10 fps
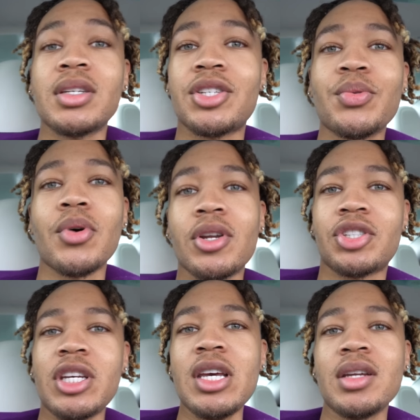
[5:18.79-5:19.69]
See, she want to
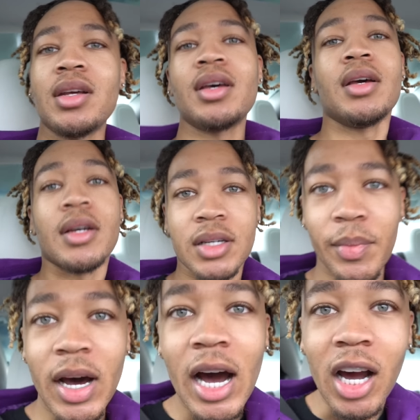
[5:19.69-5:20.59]
cheat. So
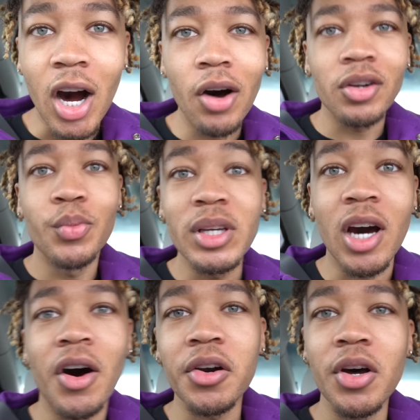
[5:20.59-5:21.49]
I called her. We
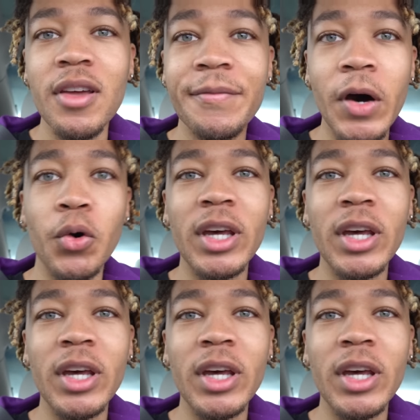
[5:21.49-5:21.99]
called her in four